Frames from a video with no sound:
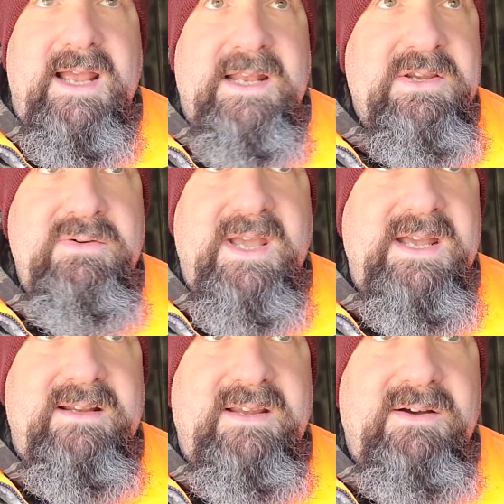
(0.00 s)
And you
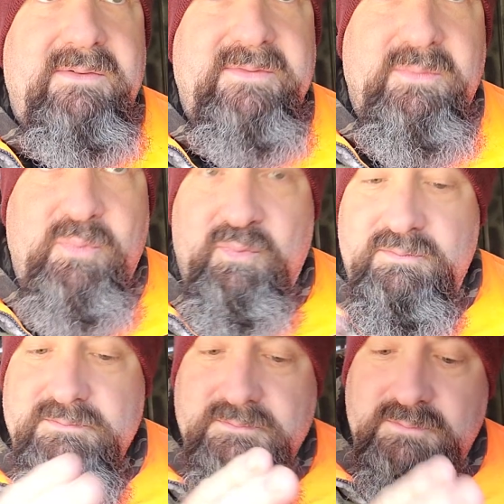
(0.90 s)
can't tell from
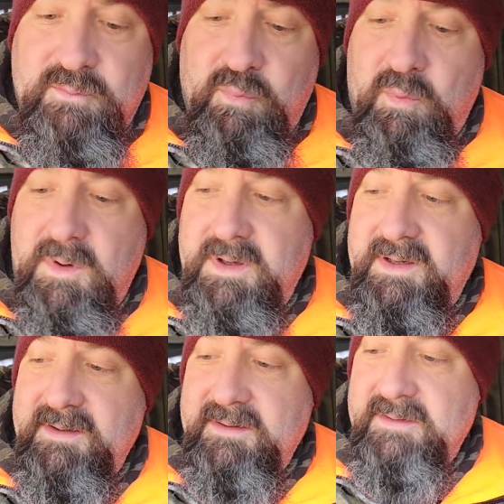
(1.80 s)

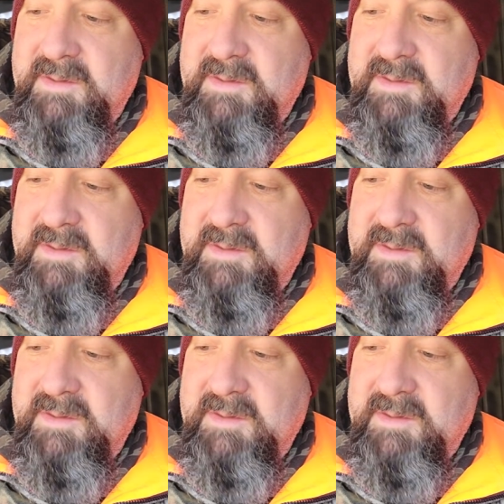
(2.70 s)
one